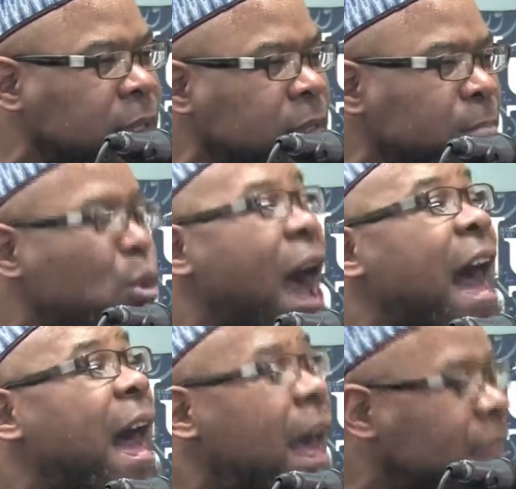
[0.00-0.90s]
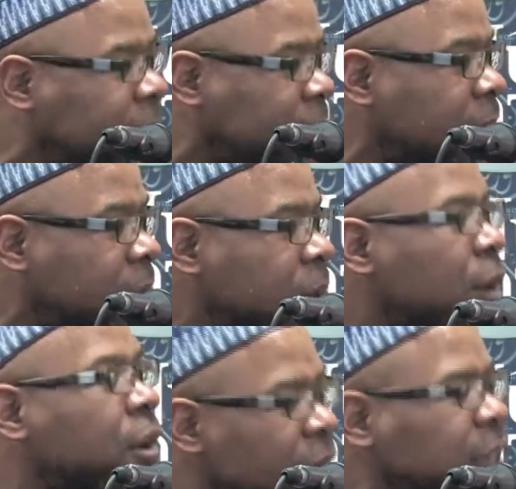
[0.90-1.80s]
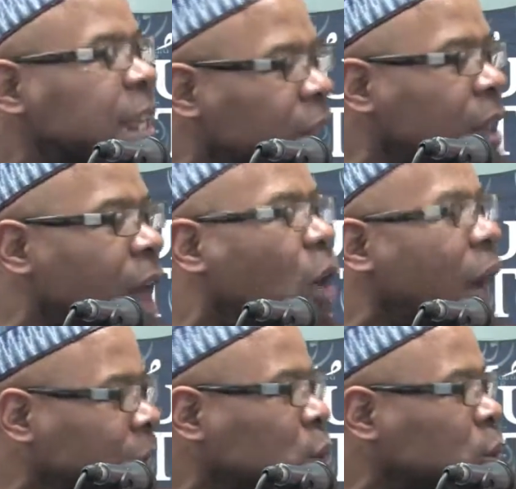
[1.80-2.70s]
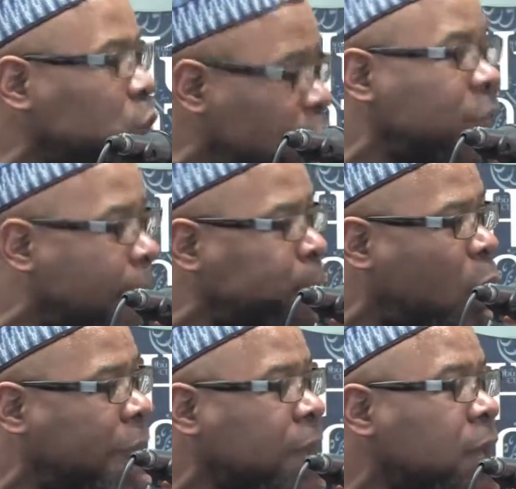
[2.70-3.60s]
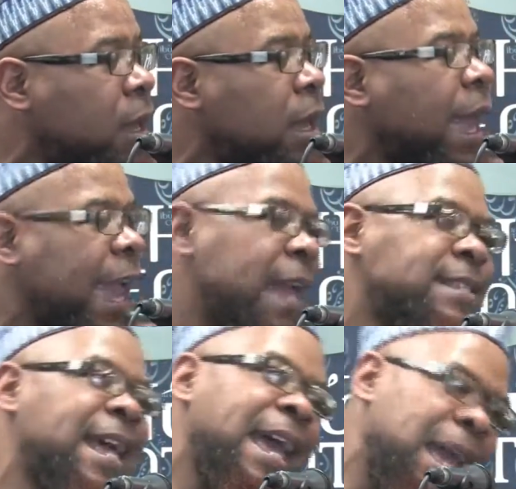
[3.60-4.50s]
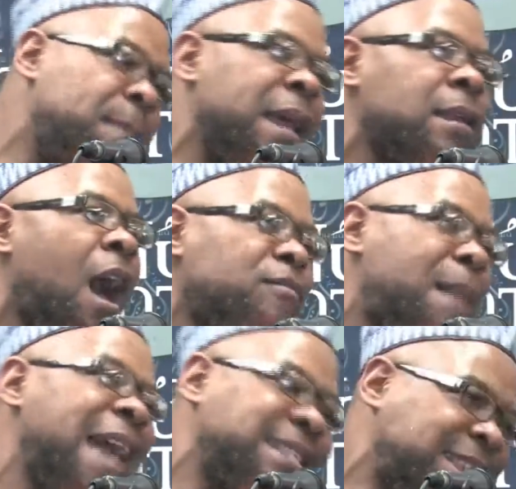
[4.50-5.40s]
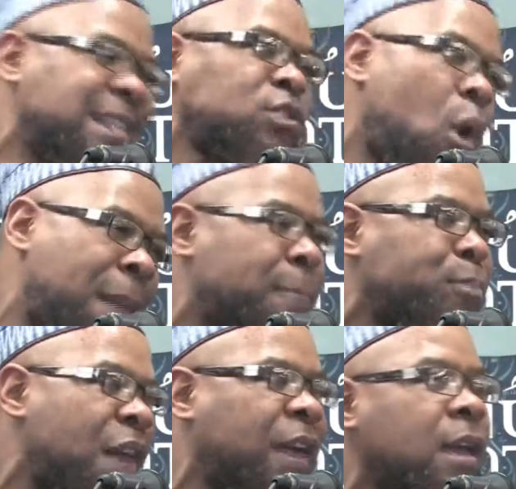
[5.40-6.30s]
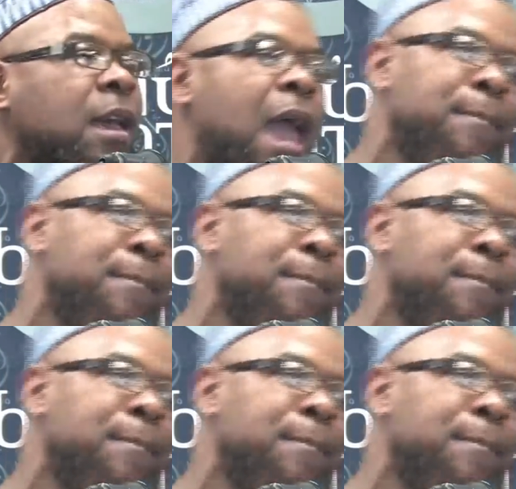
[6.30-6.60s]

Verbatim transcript: Mu'adh, radiyallahu anhu. You know that boy? he's the ibn of my sister or my brother in,